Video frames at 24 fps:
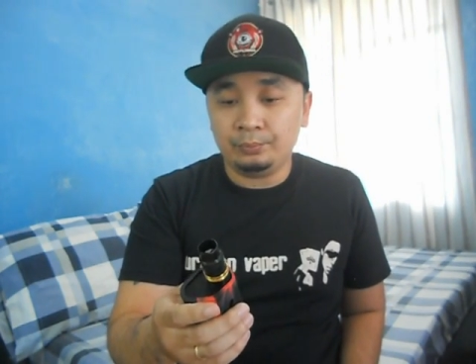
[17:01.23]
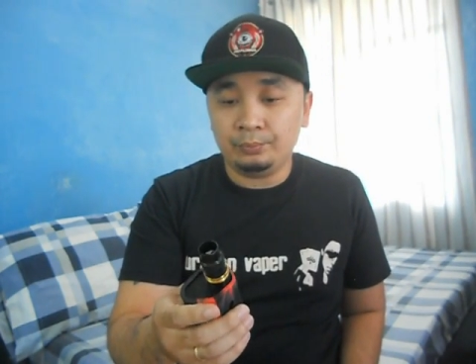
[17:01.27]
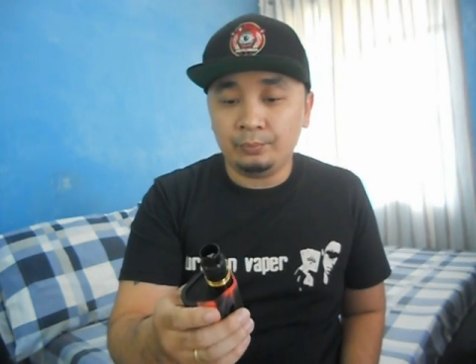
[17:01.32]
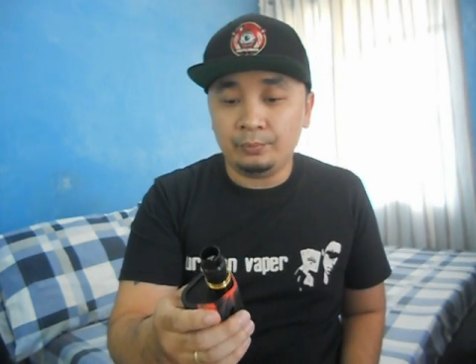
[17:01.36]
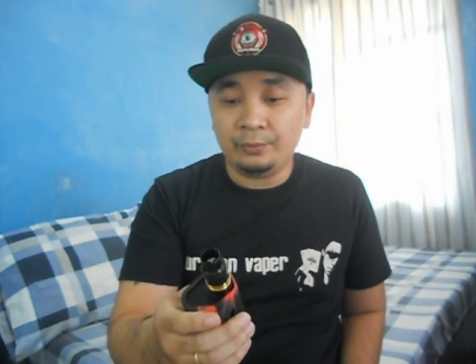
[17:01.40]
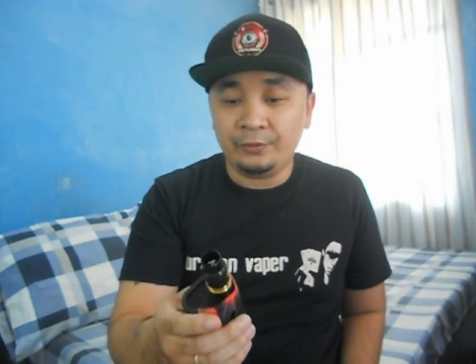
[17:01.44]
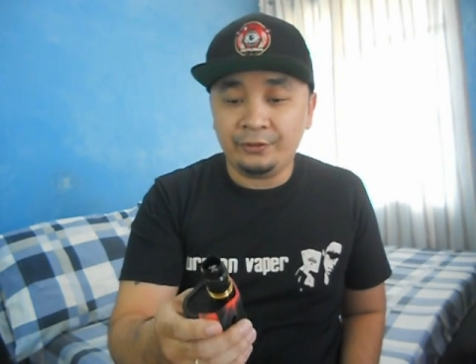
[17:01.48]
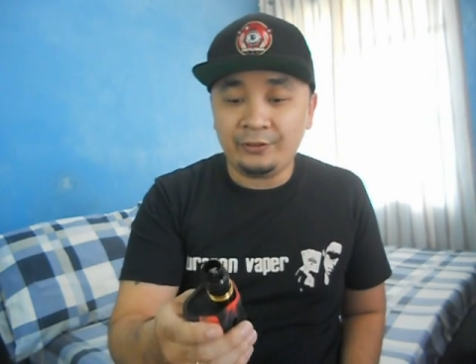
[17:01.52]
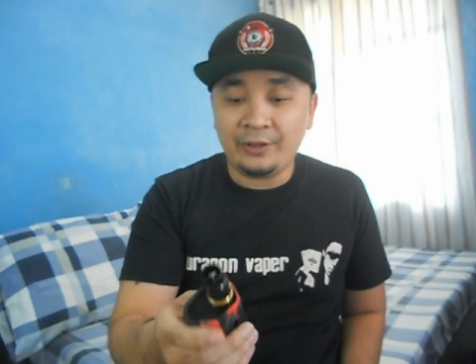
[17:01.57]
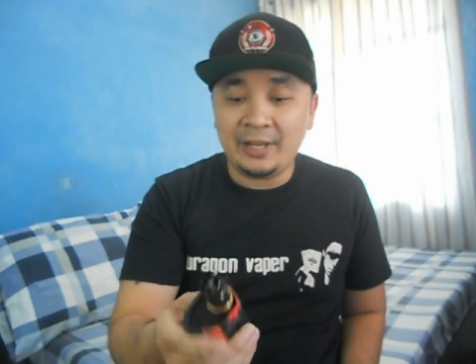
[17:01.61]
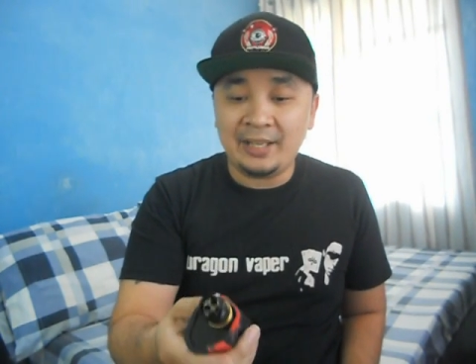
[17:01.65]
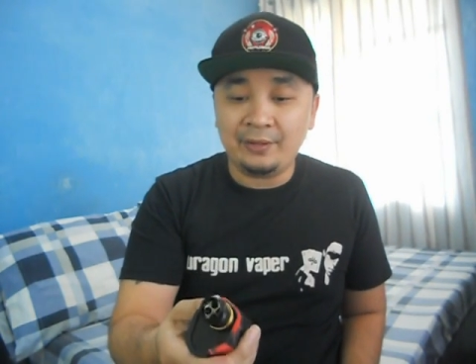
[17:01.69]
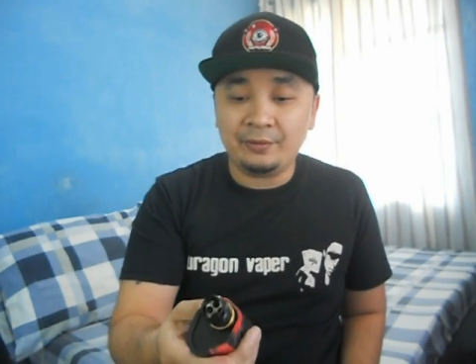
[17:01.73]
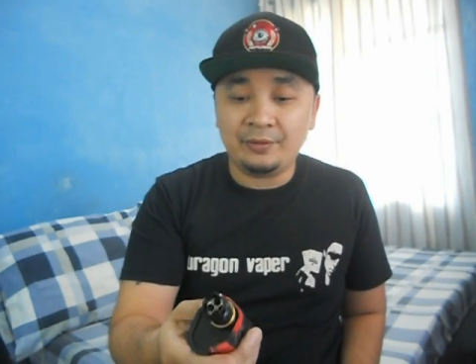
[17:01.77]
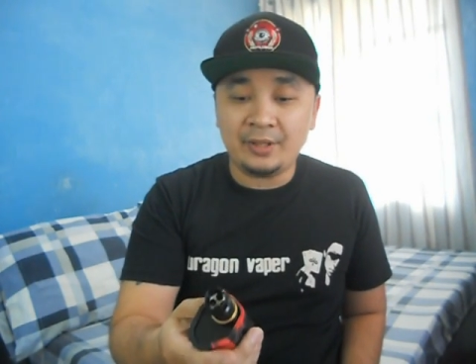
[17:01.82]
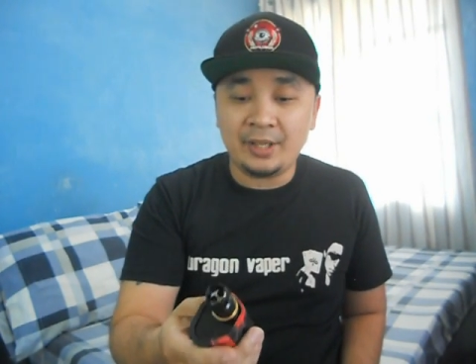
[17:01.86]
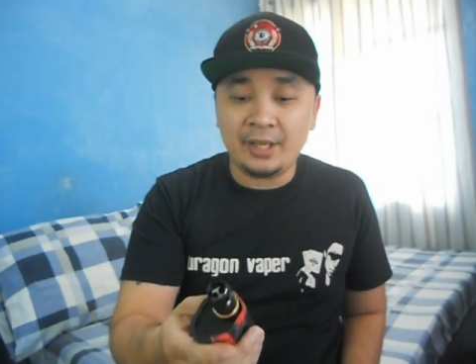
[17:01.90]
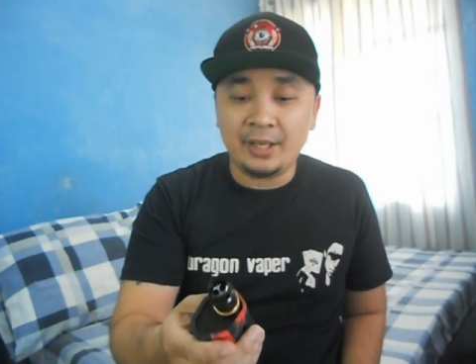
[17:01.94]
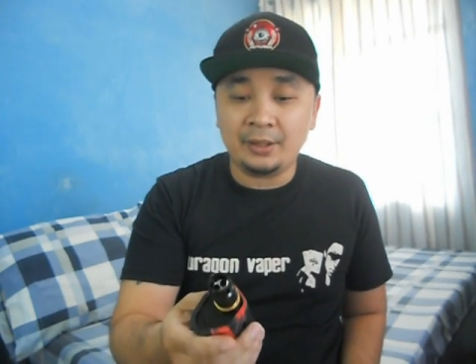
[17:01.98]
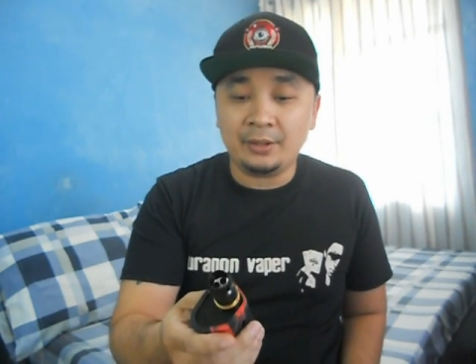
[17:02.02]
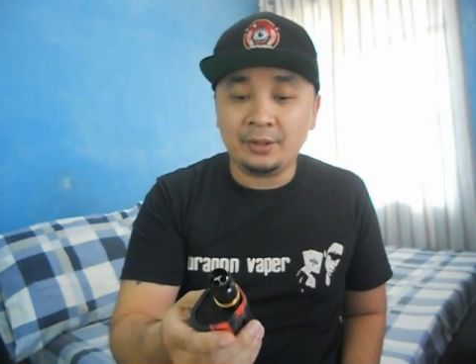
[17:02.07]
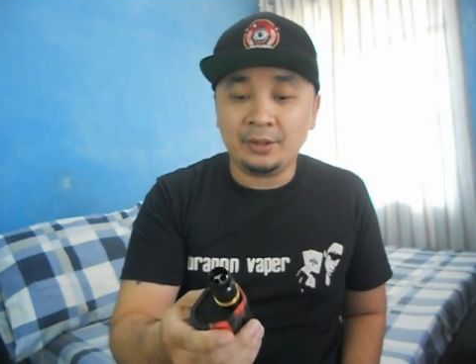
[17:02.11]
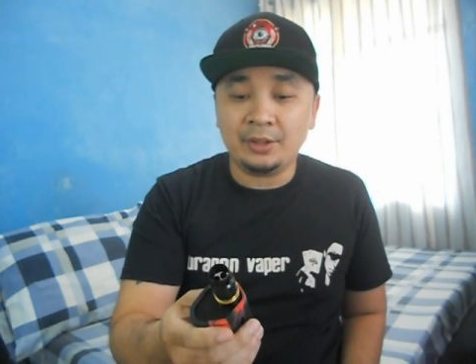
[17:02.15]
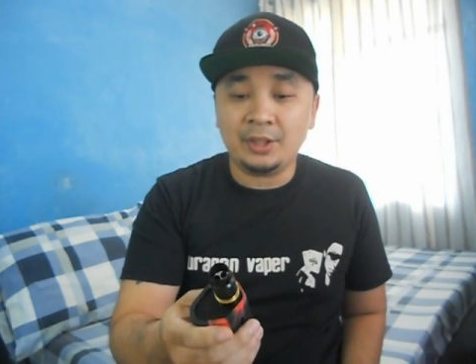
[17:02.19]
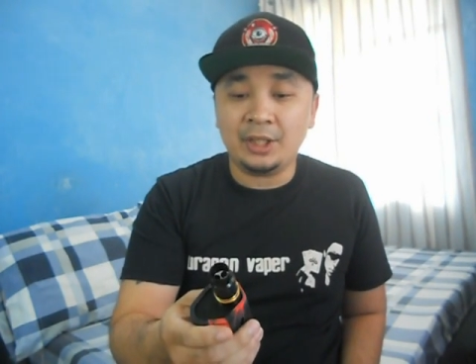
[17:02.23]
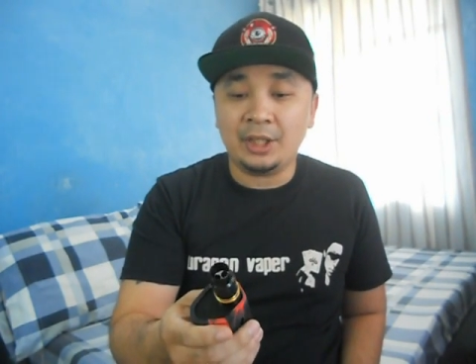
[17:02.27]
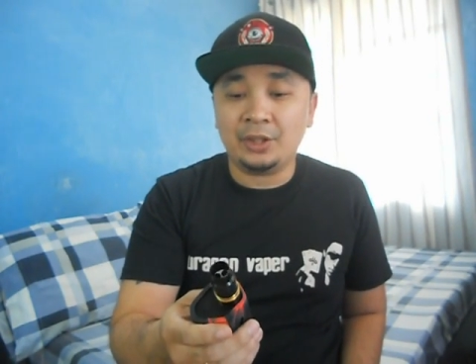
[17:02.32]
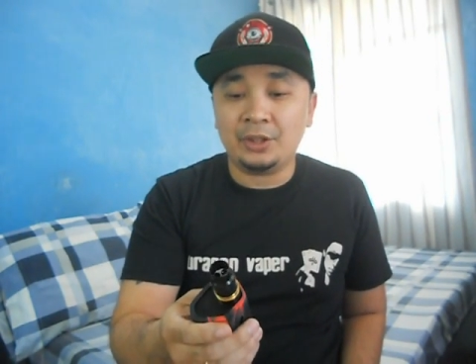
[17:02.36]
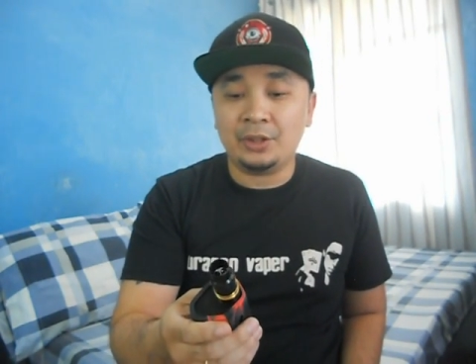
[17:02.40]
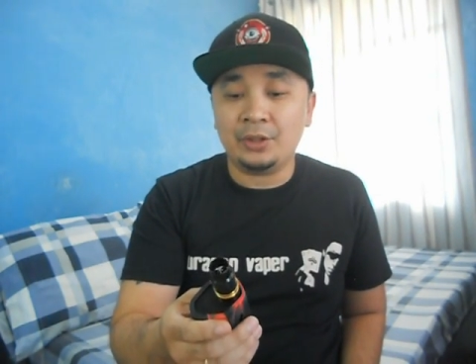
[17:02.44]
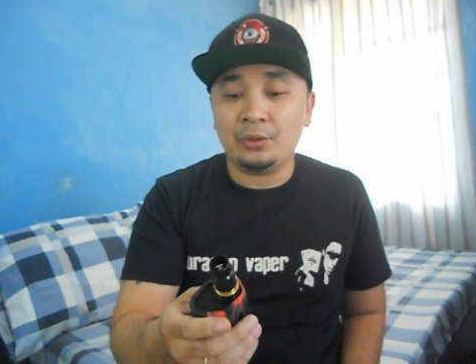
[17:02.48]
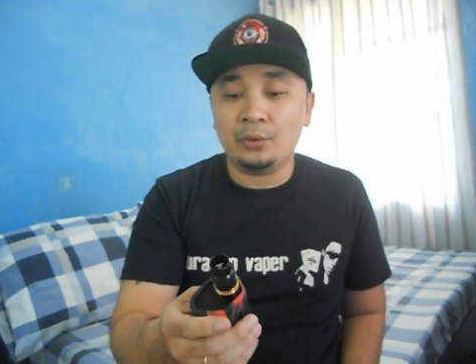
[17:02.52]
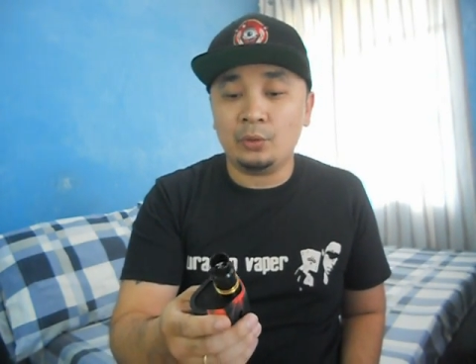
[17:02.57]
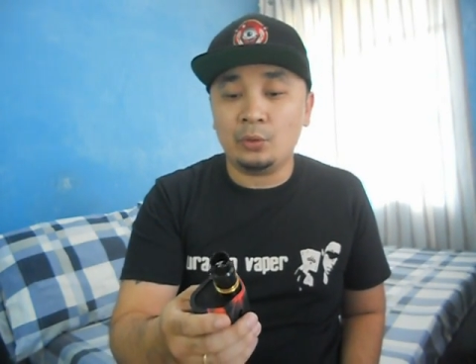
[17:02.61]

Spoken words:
510 connection